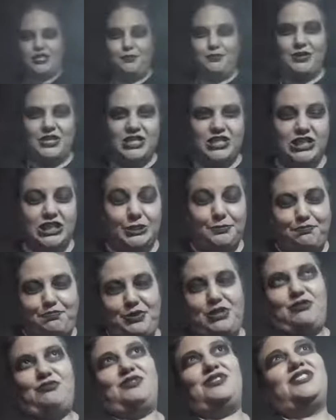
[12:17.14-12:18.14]
be
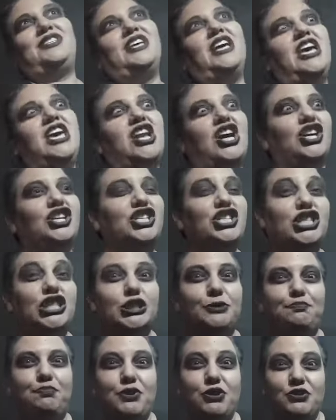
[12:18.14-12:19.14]
spooked in our
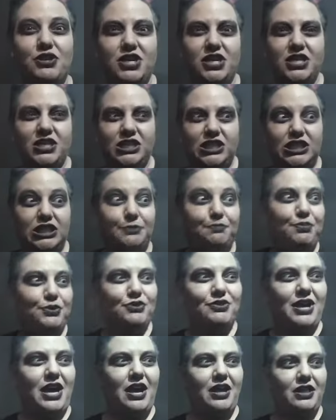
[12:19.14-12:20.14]
spooky
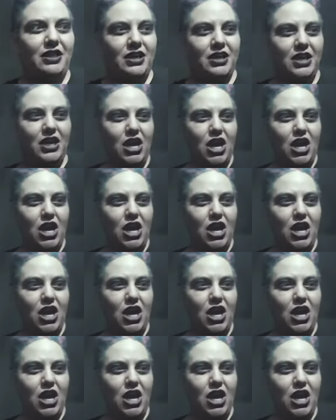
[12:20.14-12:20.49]
spook alley?